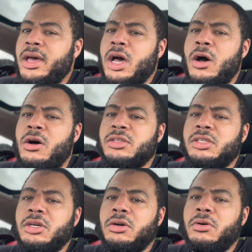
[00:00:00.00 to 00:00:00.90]
I
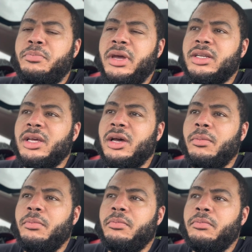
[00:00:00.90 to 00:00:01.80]
also picked up
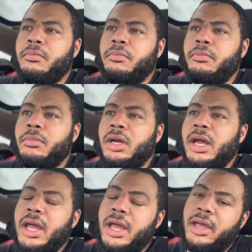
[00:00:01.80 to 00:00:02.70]

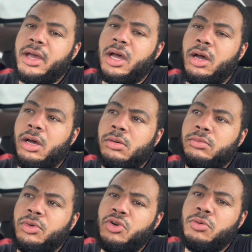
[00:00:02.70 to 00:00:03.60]
a
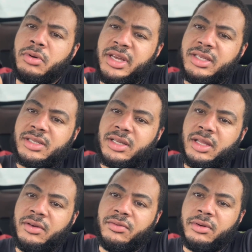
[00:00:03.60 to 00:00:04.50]
um, Uber Eats
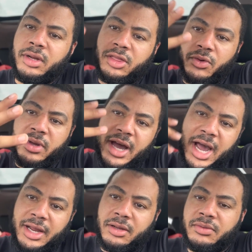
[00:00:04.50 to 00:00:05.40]
delivery, three
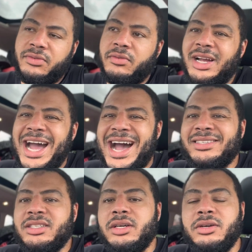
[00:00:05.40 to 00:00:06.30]
items from
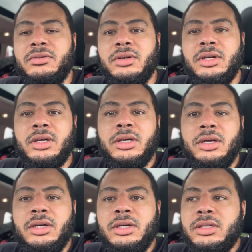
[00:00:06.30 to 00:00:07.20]
Costco.
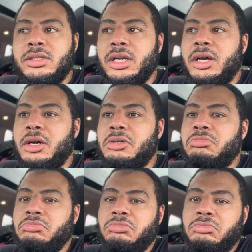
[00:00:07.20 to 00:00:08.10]
So
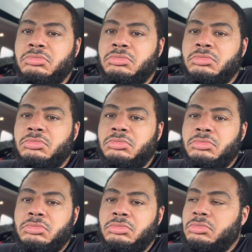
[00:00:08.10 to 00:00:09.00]

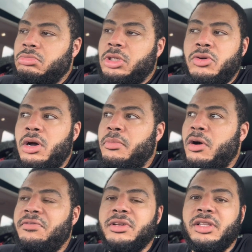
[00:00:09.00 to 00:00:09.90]
doing
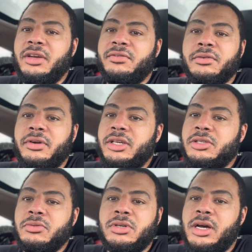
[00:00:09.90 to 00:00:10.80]
both deliveries
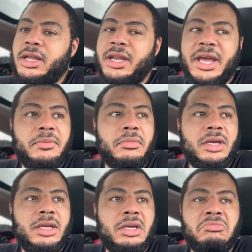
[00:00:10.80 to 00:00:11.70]
was going to net
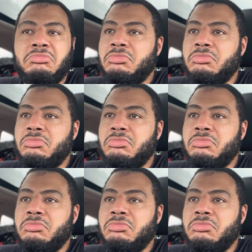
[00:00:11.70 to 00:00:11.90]
me